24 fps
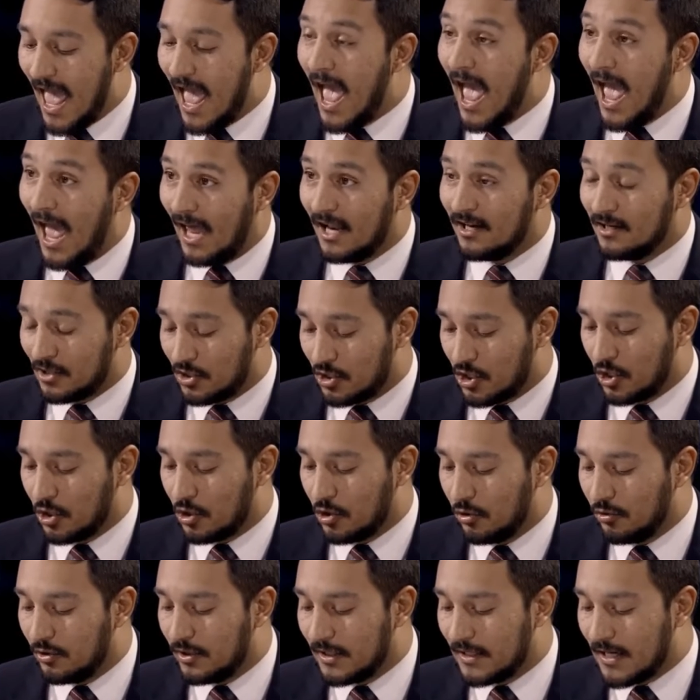and
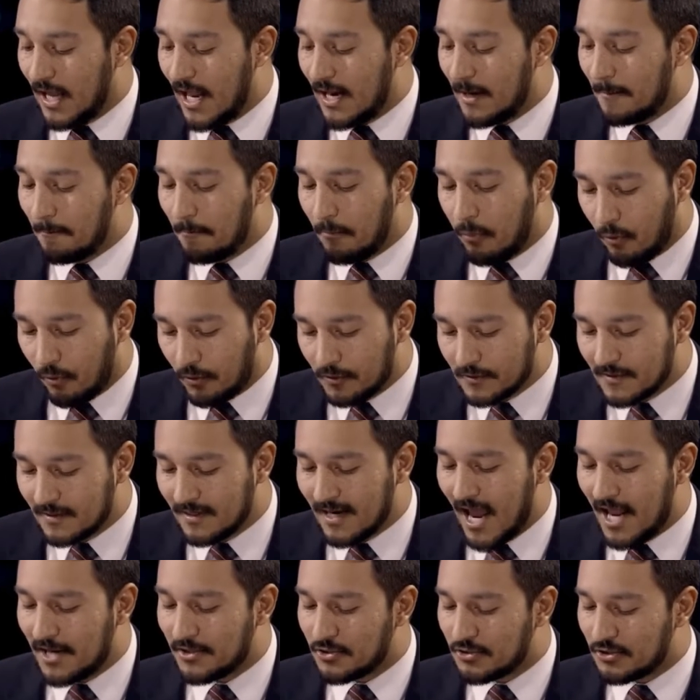concluded an
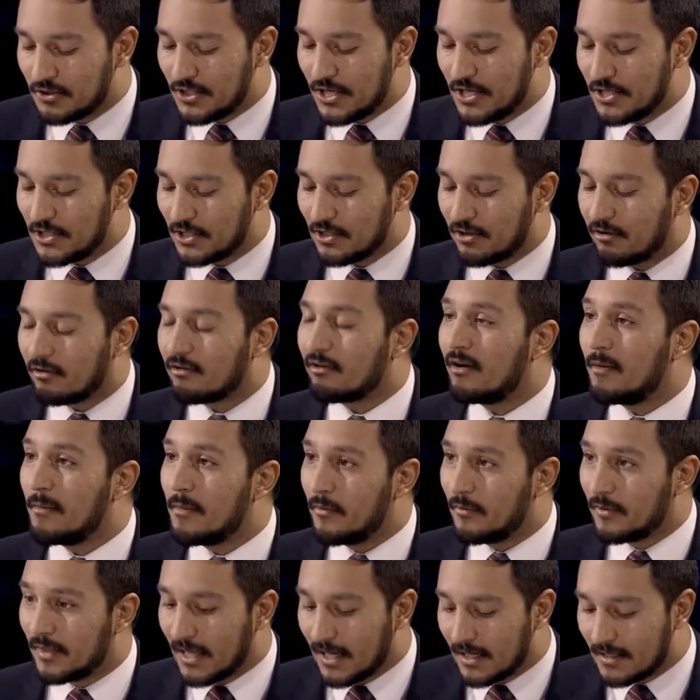important and strategic
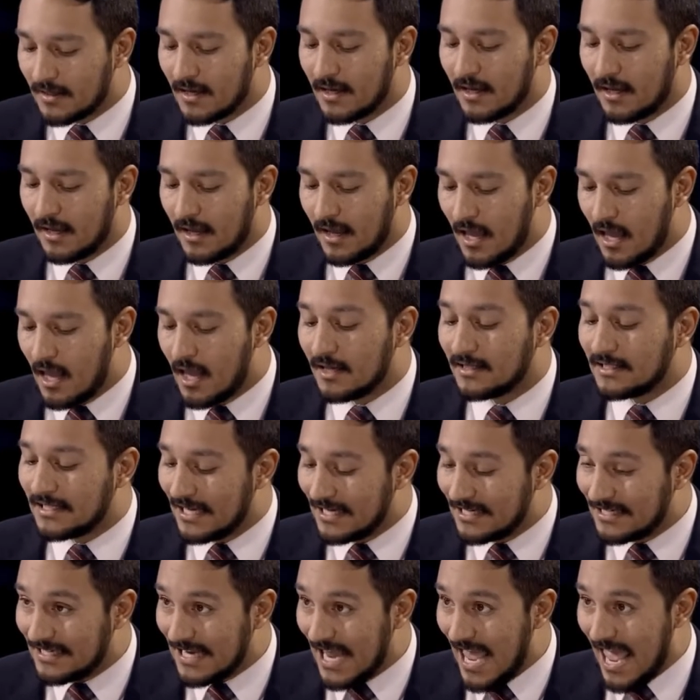agreement with it.
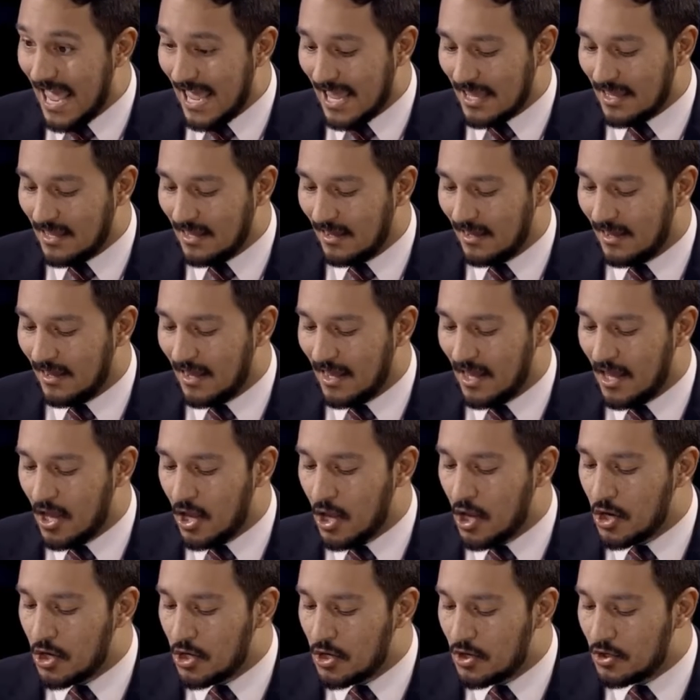Today,
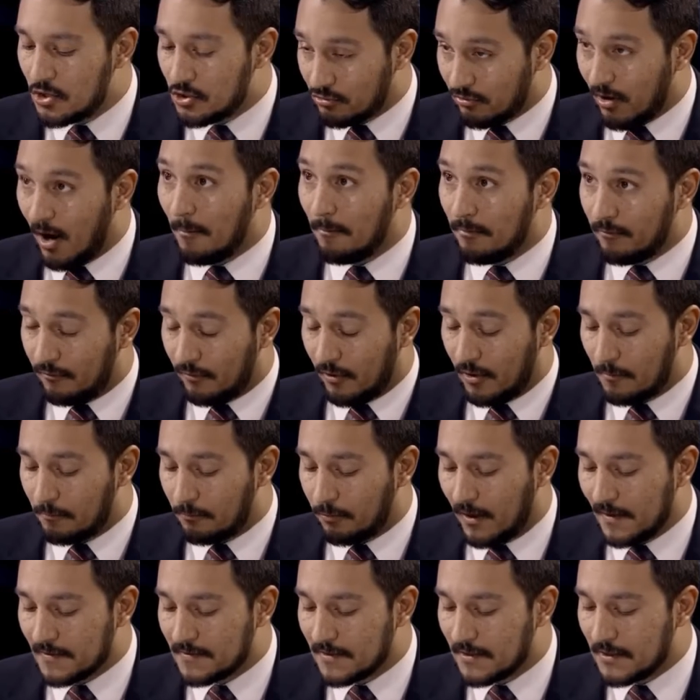
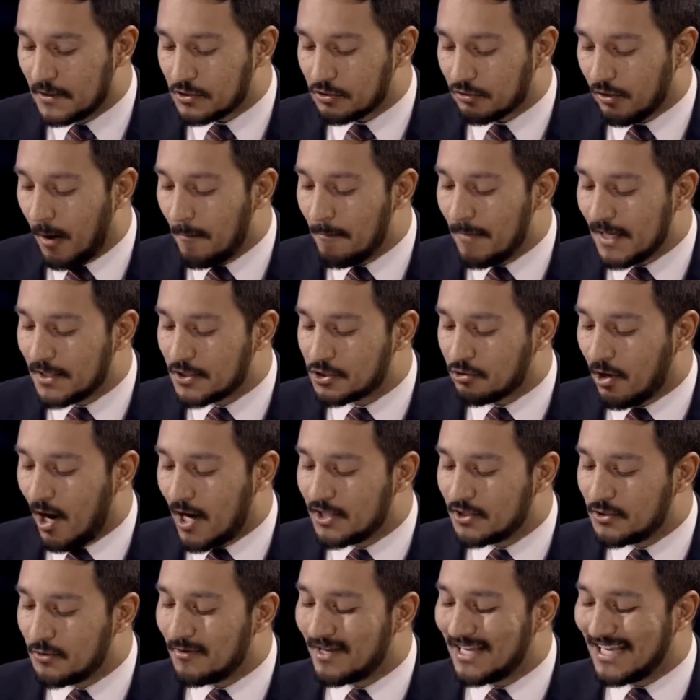President Trump is
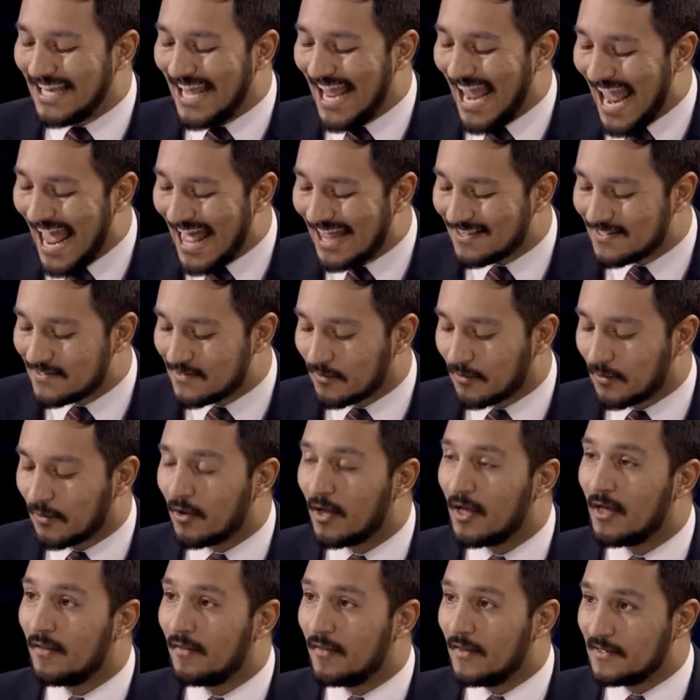trying to
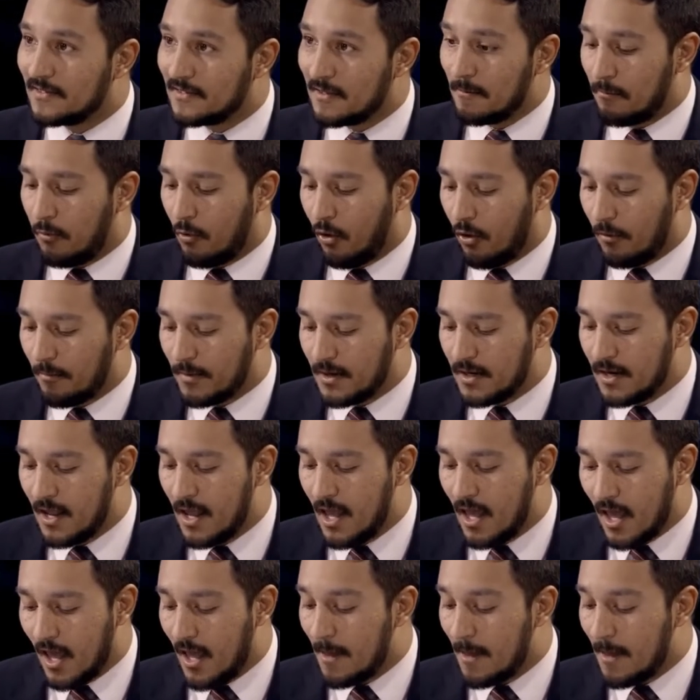cancel this important